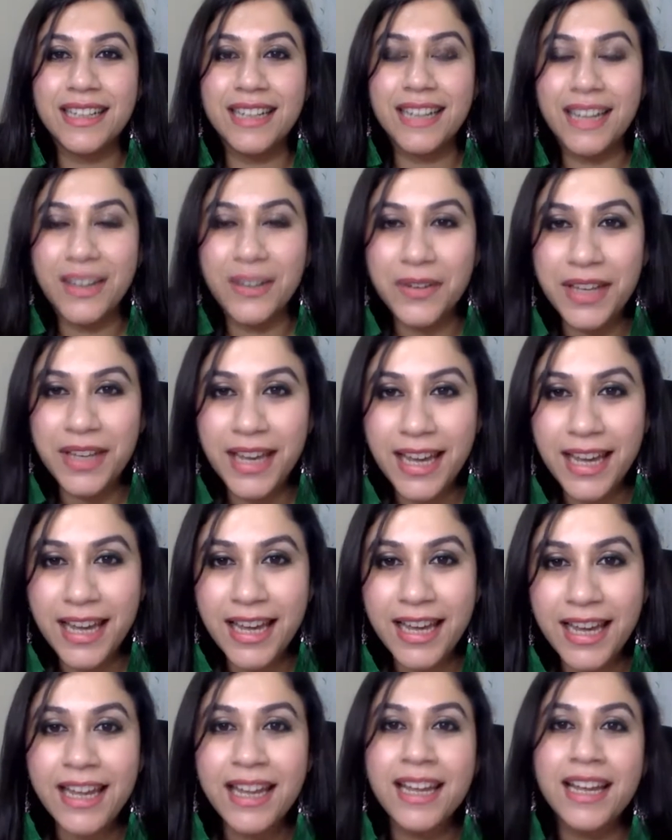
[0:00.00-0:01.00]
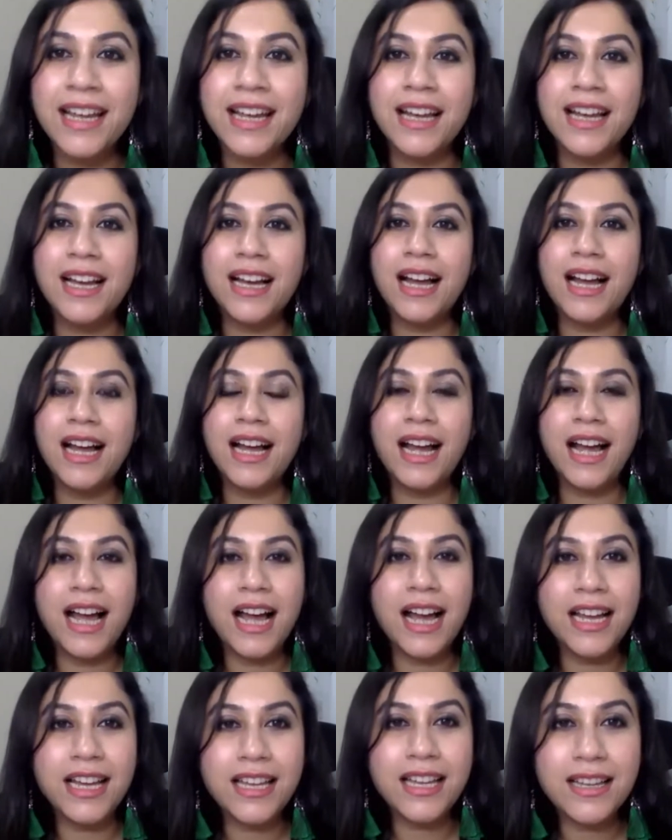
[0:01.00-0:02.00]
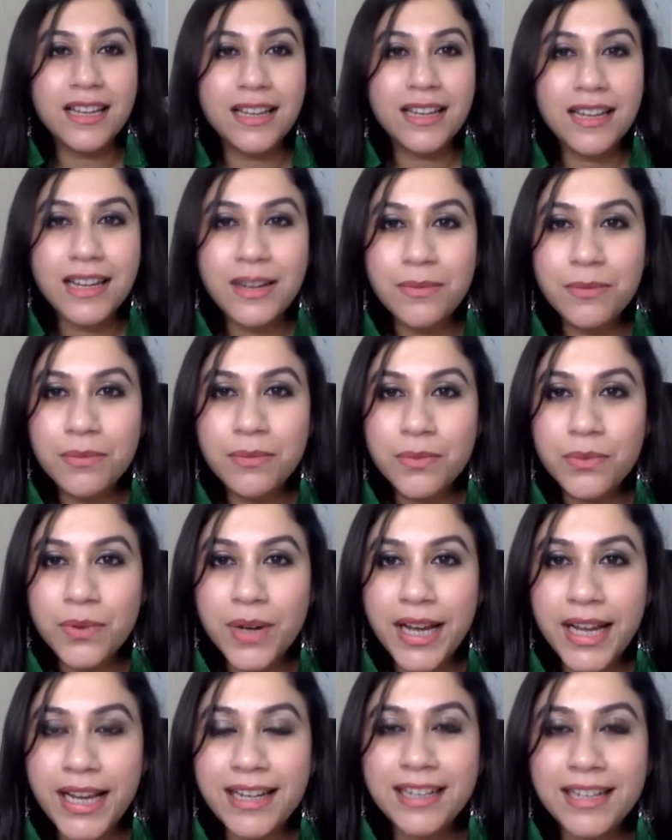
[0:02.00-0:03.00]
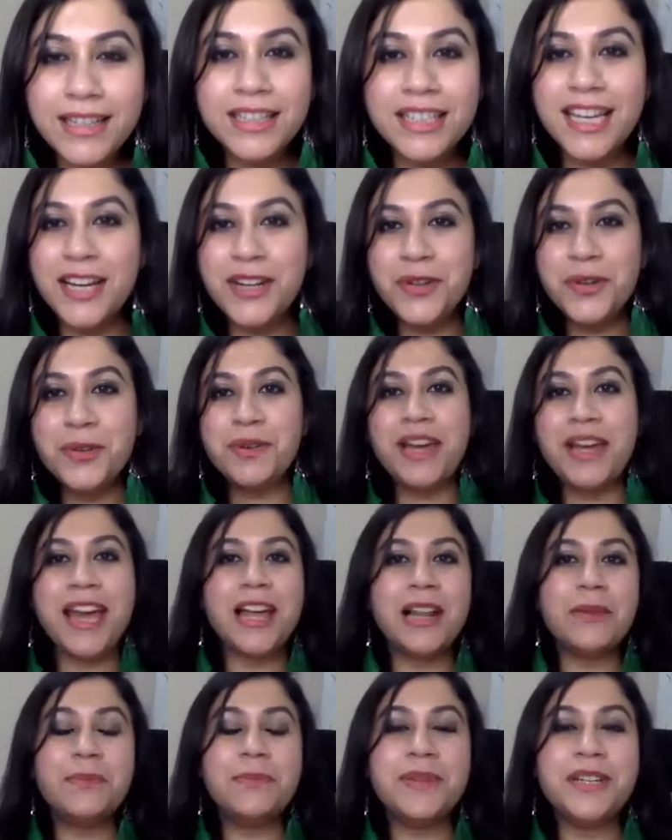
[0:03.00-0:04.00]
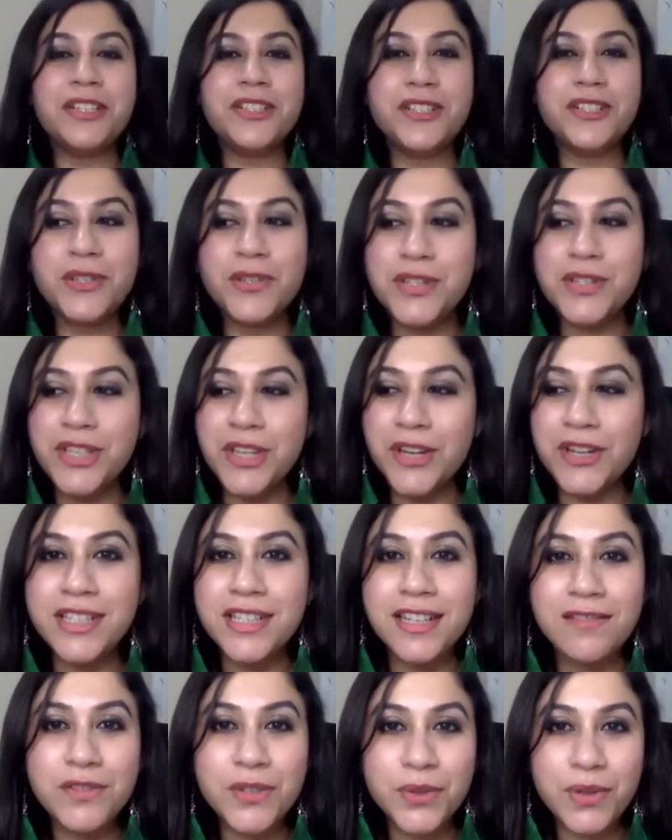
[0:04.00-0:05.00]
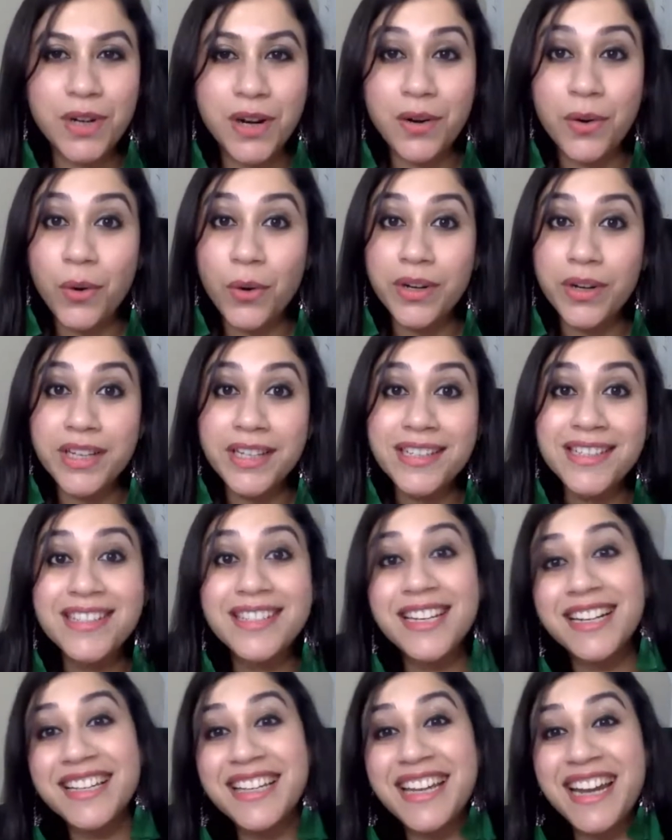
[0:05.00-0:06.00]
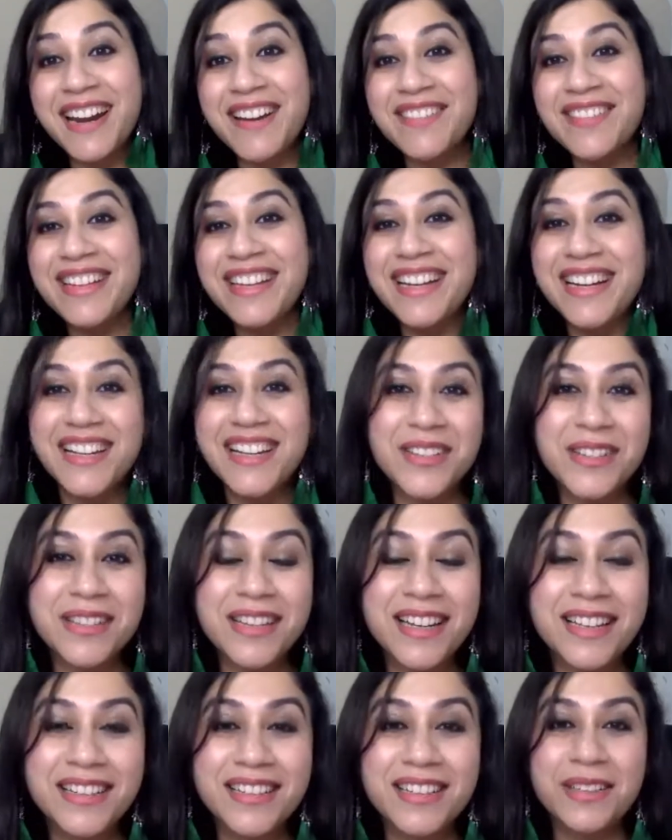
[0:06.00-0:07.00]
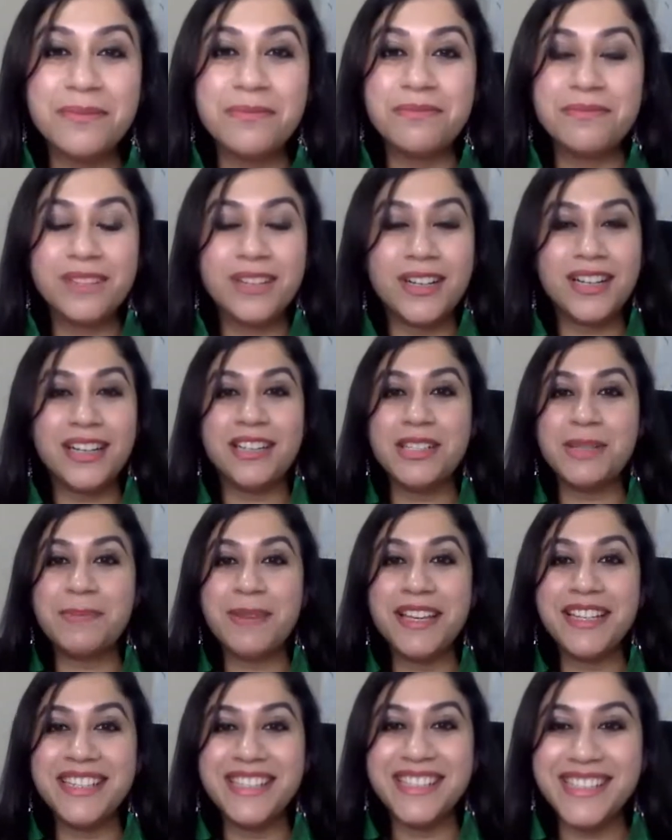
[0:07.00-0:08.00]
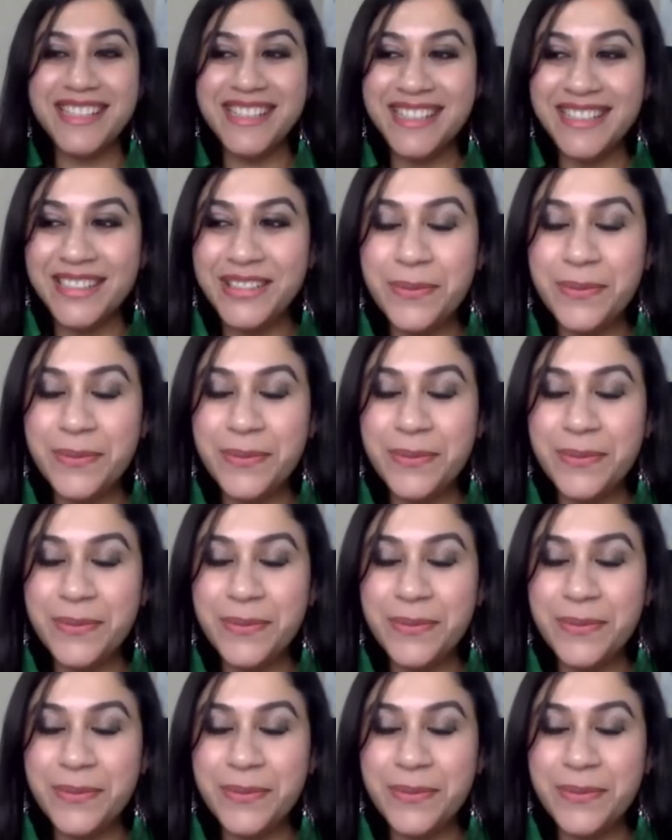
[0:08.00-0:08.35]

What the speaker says: Okay. Well, can you help introduce yourself to our audience and Gary and other speakers?